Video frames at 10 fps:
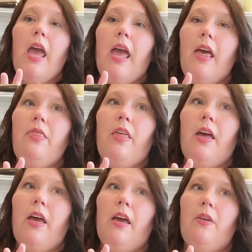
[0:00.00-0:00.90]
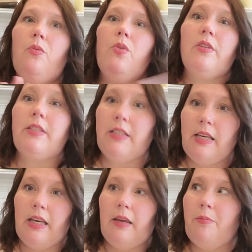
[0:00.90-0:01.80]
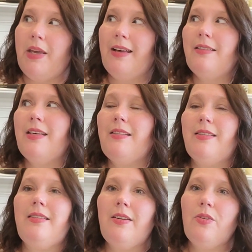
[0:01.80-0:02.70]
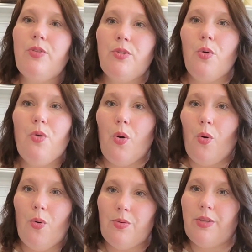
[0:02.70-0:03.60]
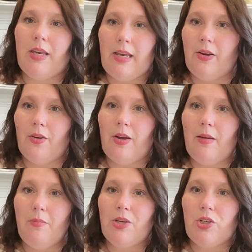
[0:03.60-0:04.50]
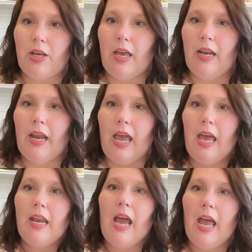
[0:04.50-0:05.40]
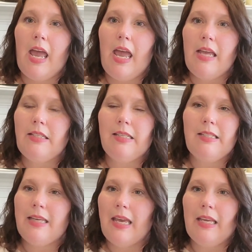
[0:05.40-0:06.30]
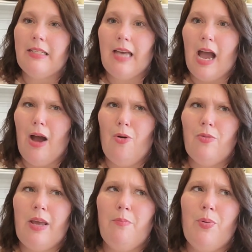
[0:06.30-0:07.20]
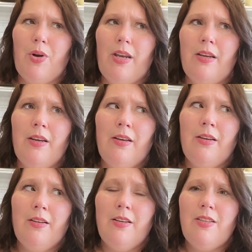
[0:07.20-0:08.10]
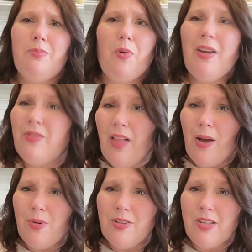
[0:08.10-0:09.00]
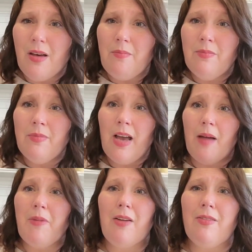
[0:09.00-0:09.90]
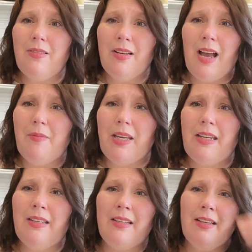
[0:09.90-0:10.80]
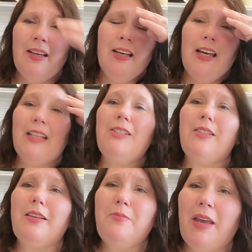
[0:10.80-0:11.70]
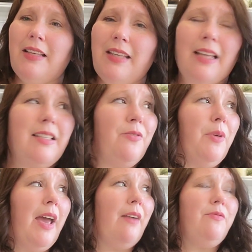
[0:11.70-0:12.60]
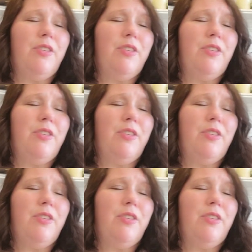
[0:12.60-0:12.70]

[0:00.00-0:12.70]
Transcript: And then we'll see, because it's still so cold here in Michigan and I hate to take it down and put spring flowers up. It just doesn't make sense if we have